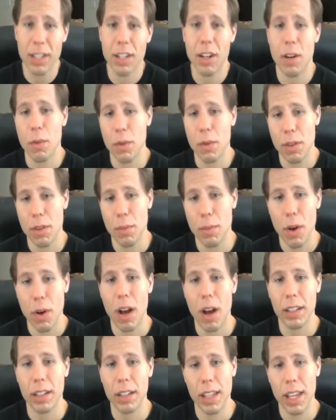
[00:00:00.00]
you know, with the
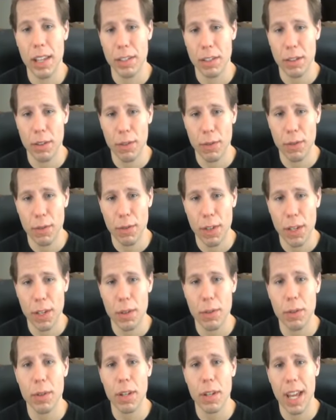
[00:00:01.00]
Brock Lesnar
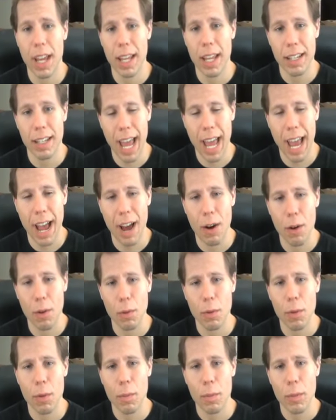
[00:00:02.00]
feud and now